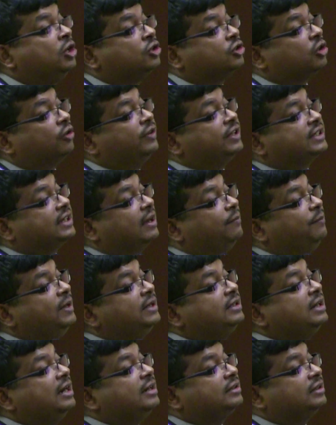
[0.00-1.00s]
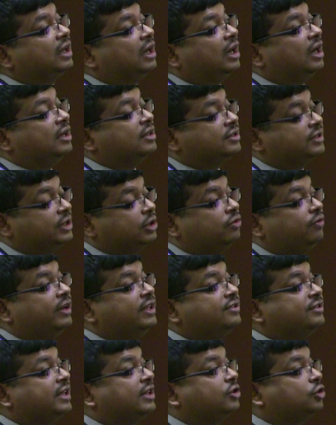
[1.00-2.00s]
So we submitted the
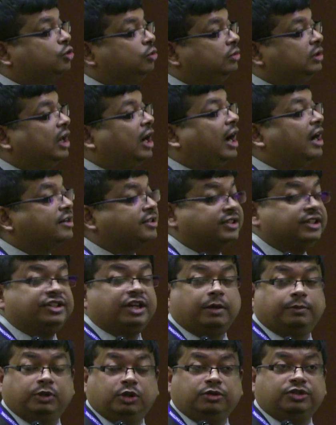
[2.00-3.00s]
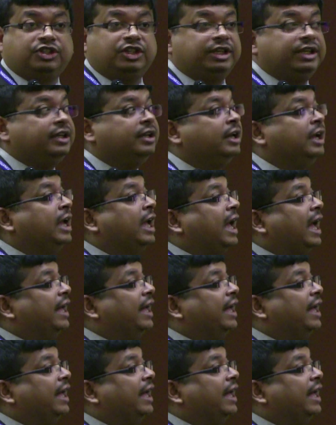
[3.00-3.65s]
sequences to the RCWG,